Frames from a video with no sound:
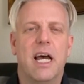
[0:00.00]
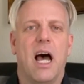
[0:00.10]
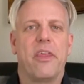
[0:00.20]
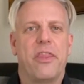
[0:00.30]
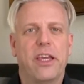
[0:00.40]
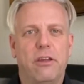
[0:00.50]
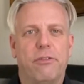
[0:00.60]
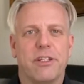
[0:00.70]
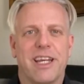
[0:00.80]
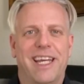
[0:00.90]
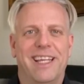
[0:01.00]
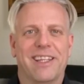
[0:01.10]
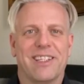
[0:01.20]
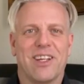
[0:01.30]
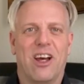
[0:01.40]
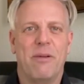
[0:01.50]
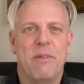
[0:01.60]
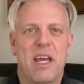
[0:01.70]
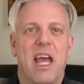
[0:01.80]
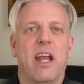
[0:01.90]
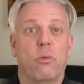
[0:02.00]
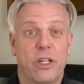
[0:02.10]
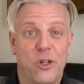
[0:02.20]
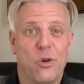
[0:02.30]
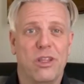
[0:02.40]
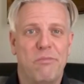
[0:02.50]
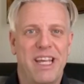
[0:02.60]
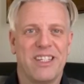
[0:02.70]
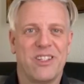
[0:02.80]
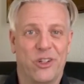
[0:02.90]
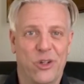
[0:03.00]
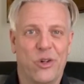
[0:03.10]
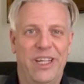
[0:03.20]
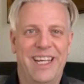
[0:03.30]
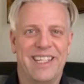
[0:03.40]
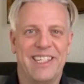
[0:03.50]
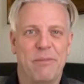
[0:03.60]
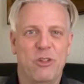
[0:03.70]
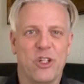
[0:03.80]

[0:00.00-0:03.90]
I thank you for taking the time and wish you all the best on your ESM